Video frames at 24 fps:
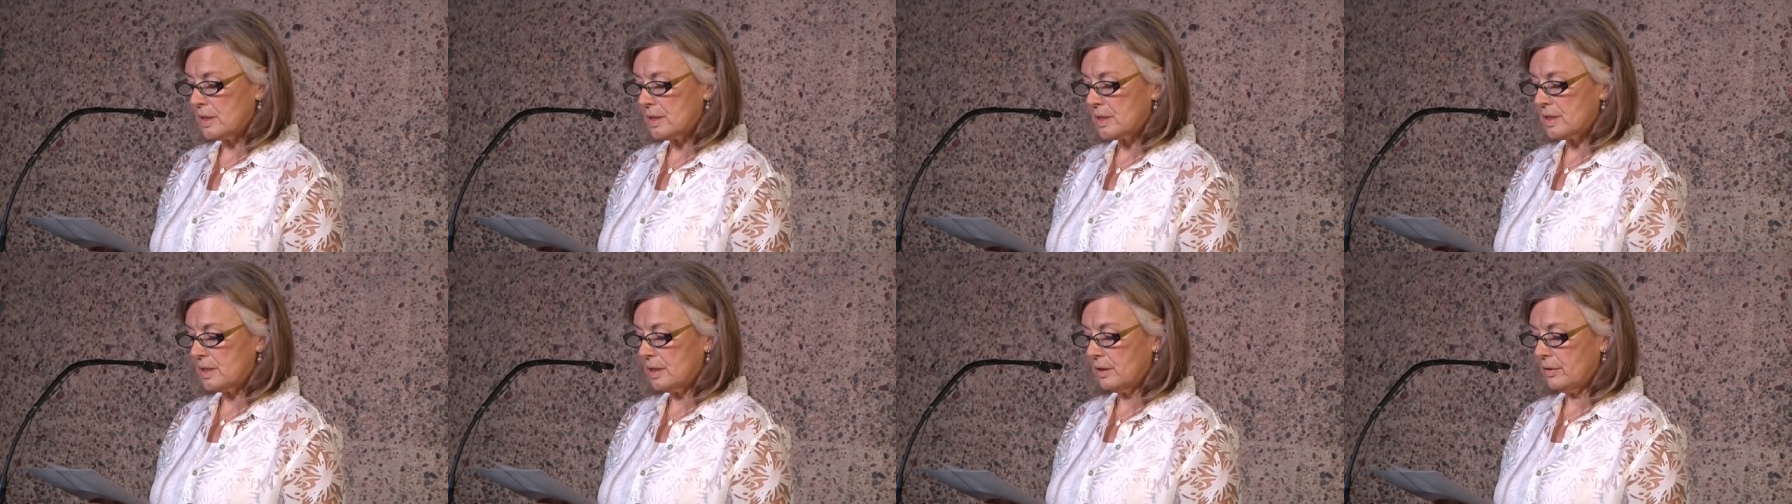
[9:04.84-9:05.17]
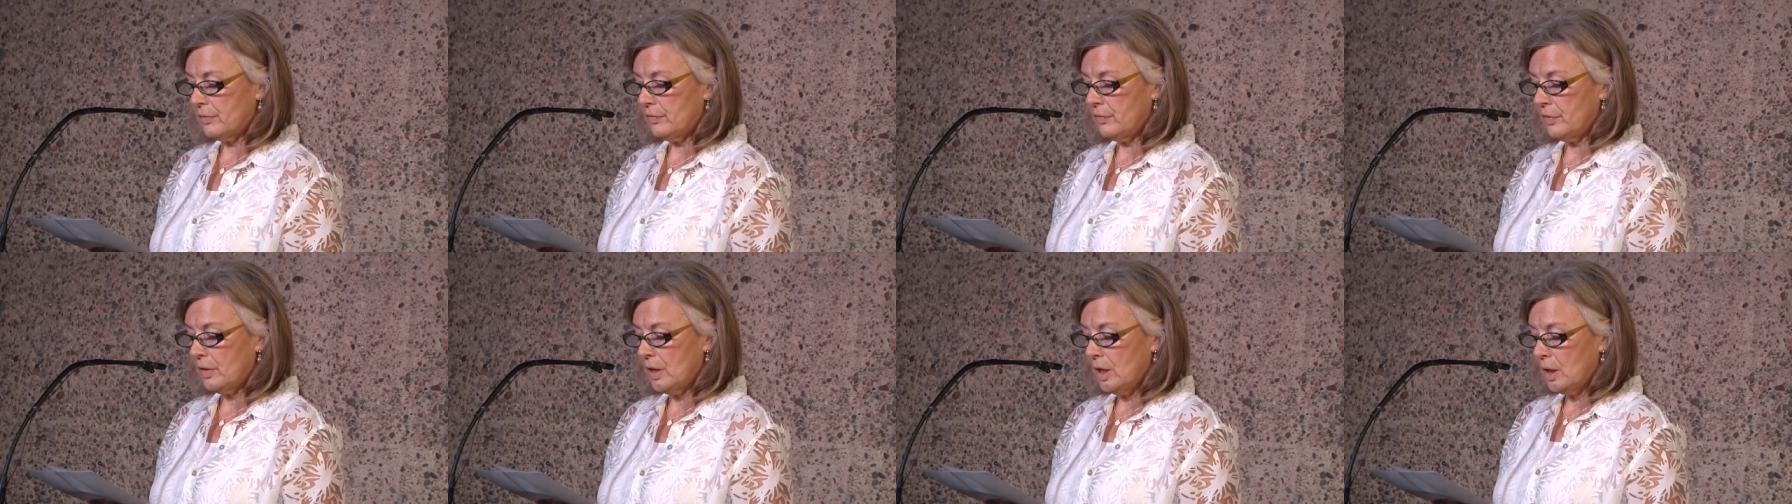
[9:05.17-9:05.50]
as
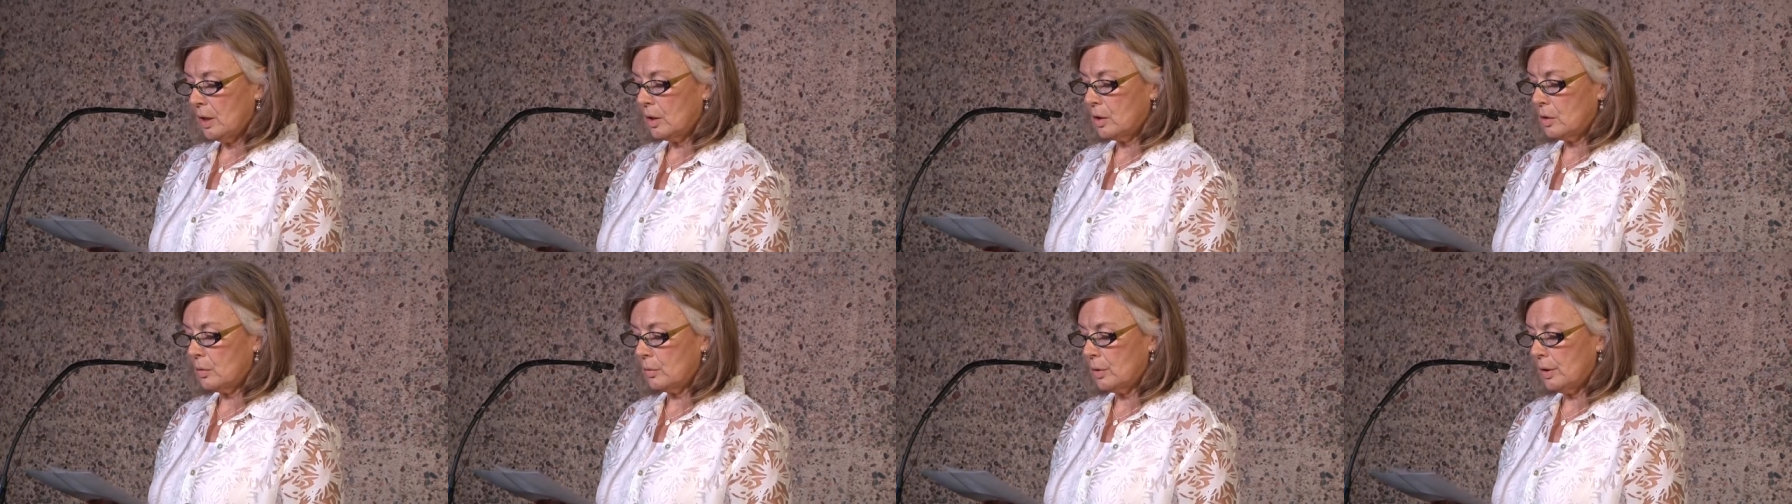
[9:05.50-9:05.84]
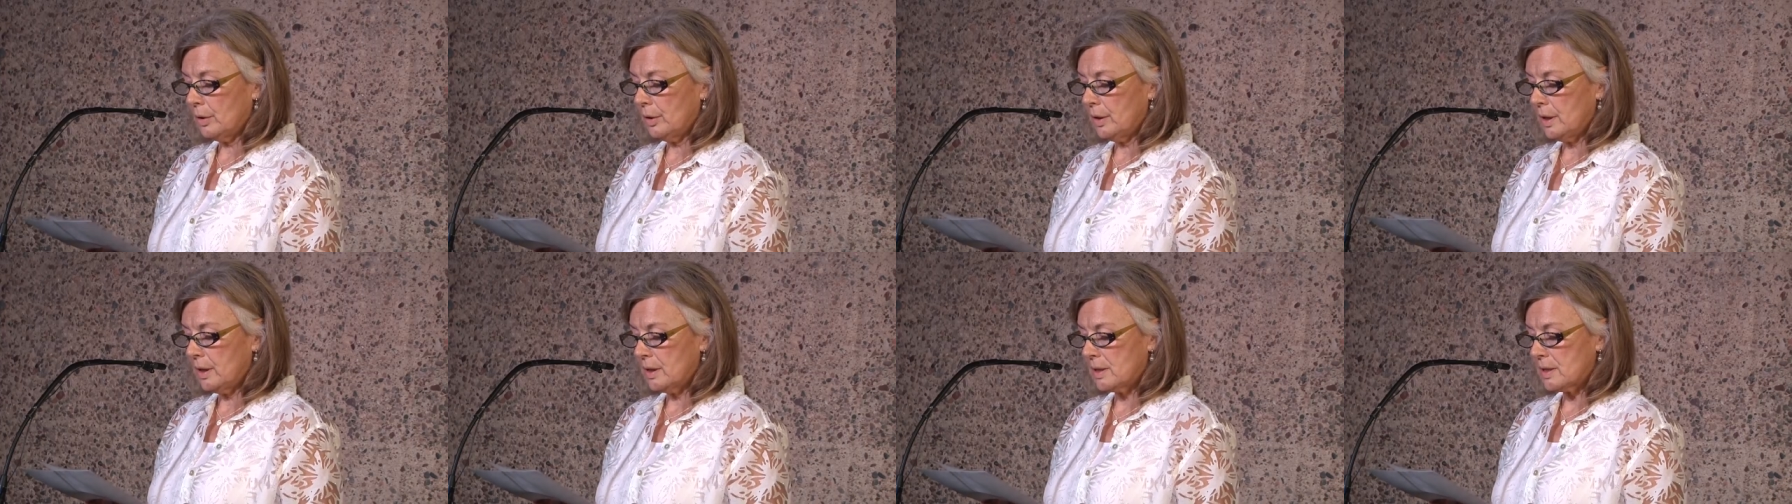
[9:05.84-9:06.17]
if
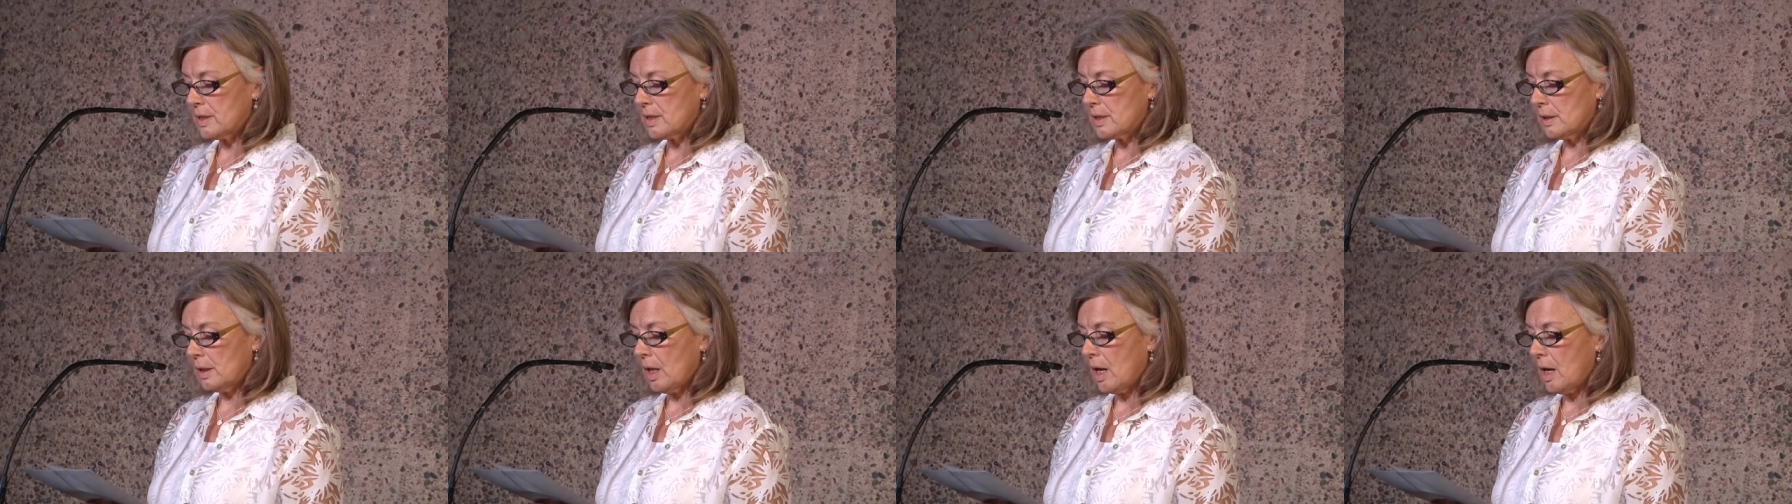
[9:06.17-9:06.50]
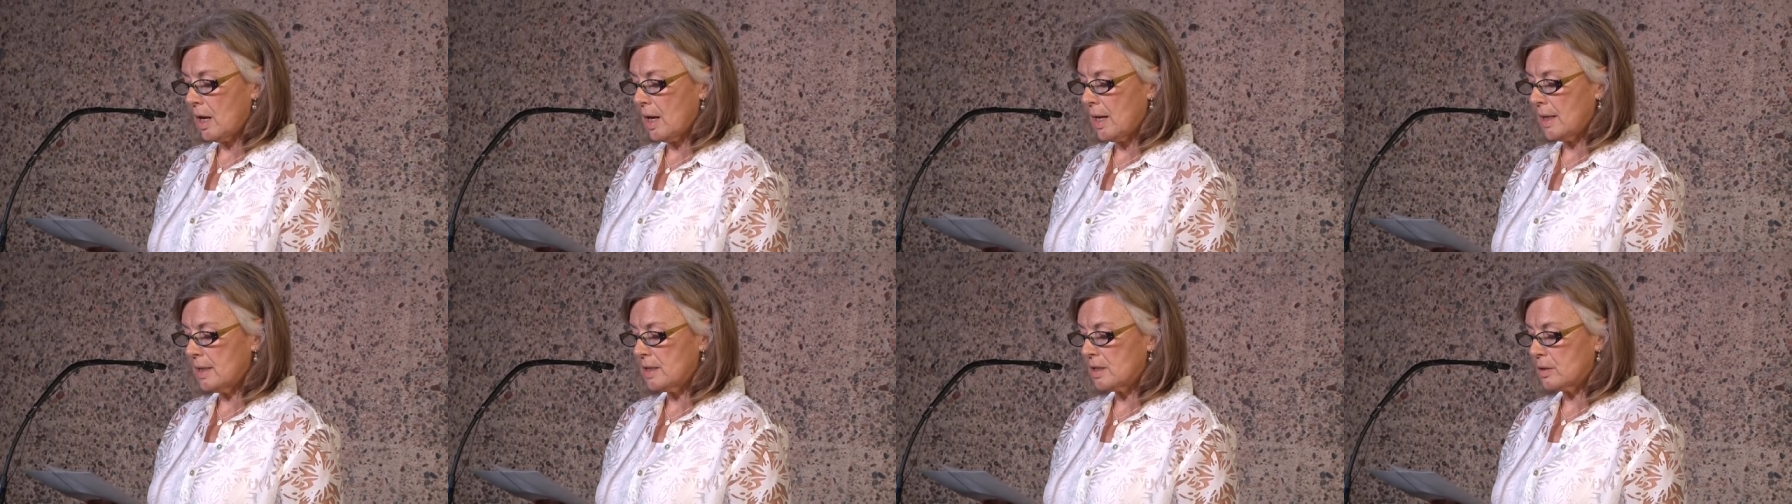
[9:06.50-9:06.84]
Carillion
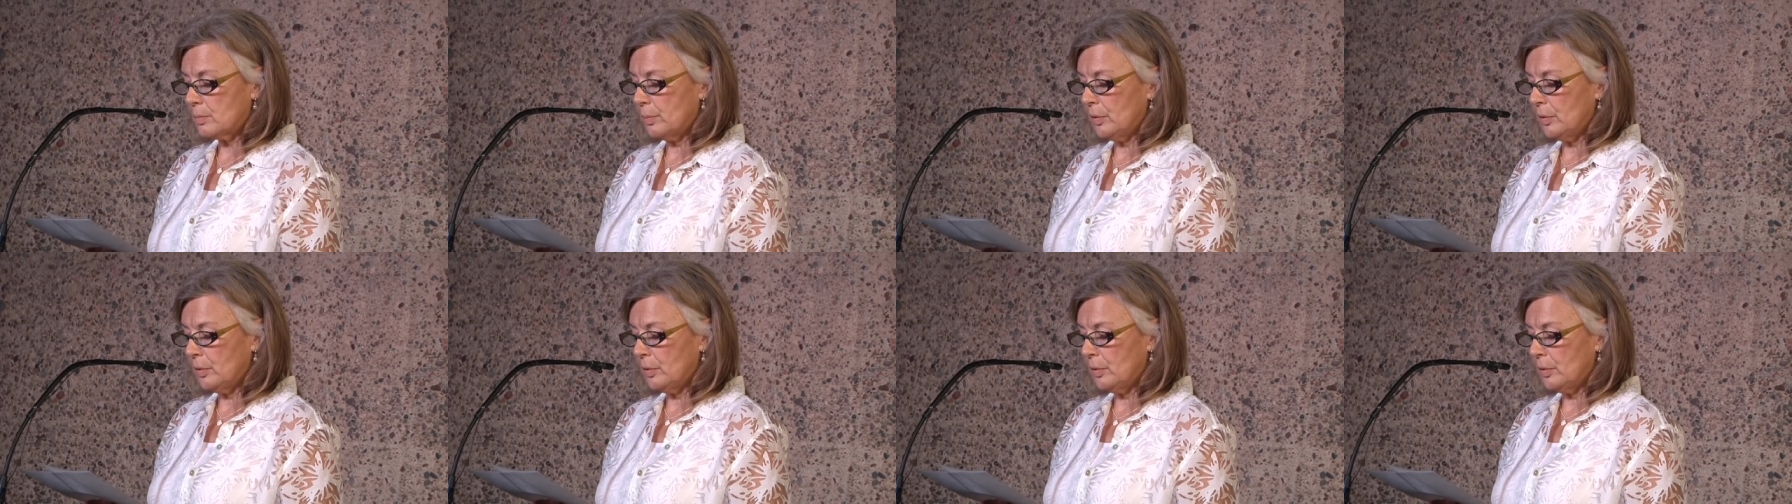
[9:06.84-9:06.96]
slides,